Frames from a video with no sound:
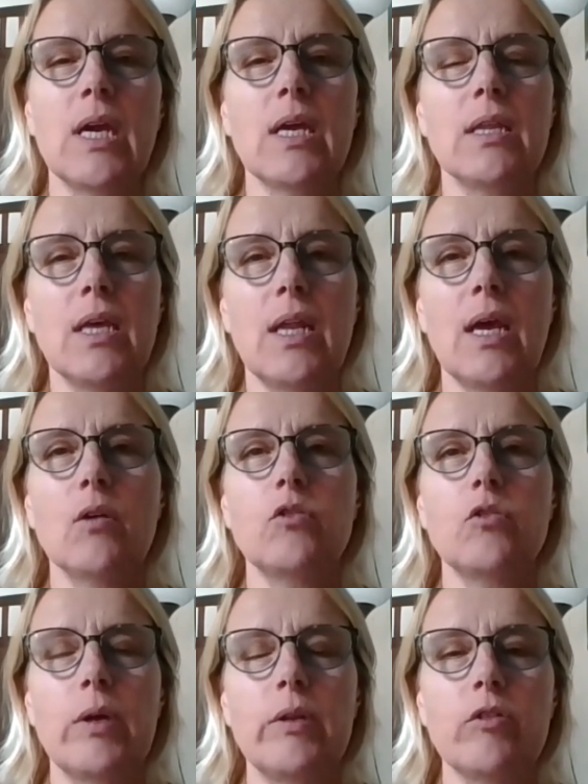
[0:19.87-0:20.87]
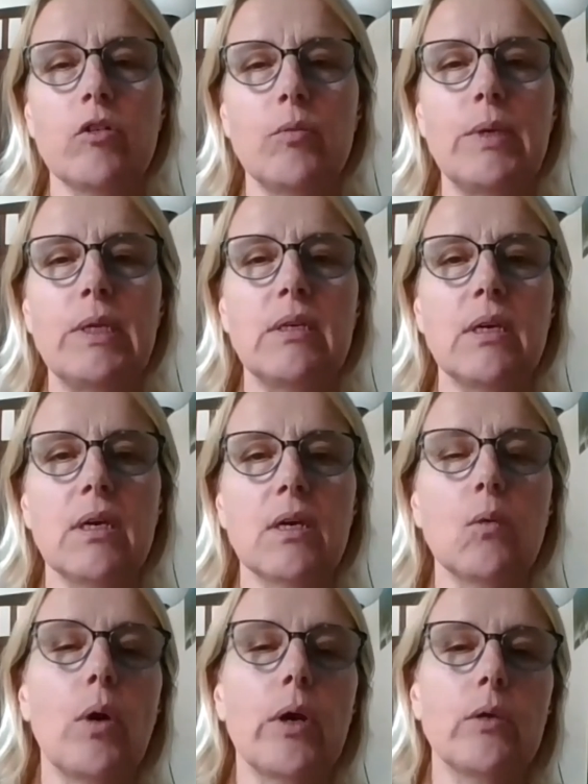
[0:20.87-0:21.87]
then how to enter a meeting
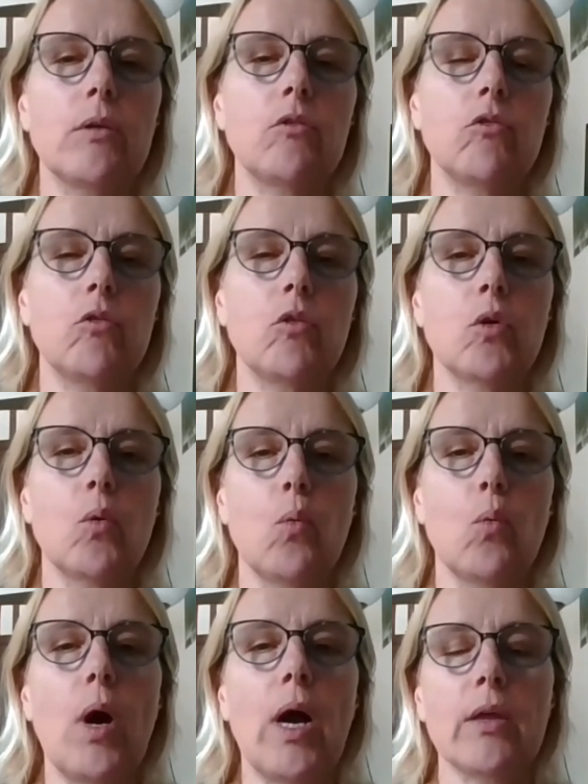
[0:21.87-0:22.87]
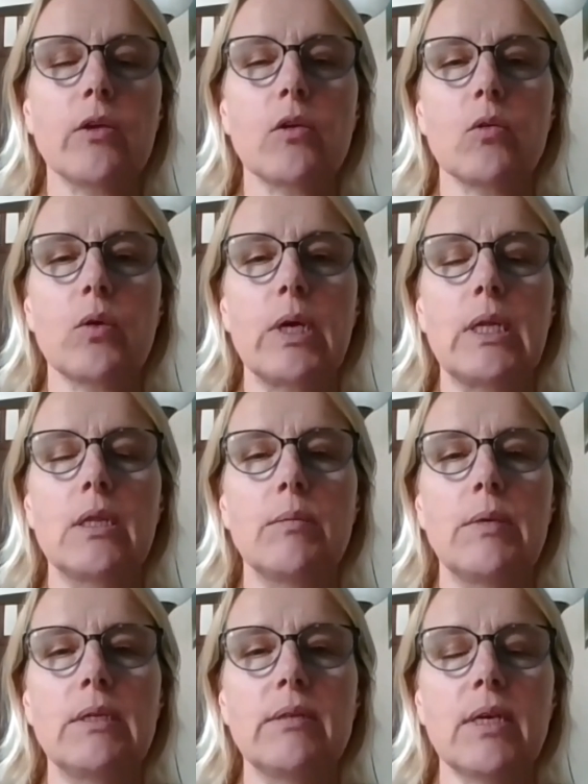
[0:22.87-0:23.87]
and what you need to know while you're in the
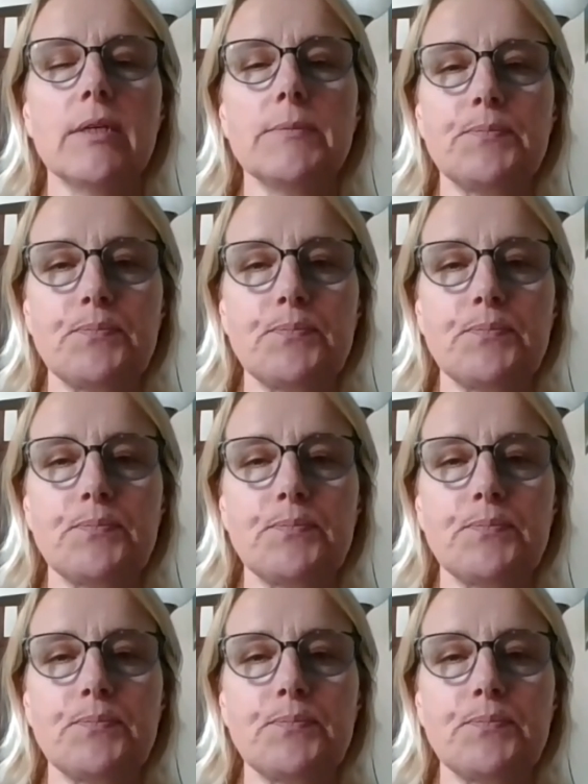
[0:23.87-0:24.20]
meeting,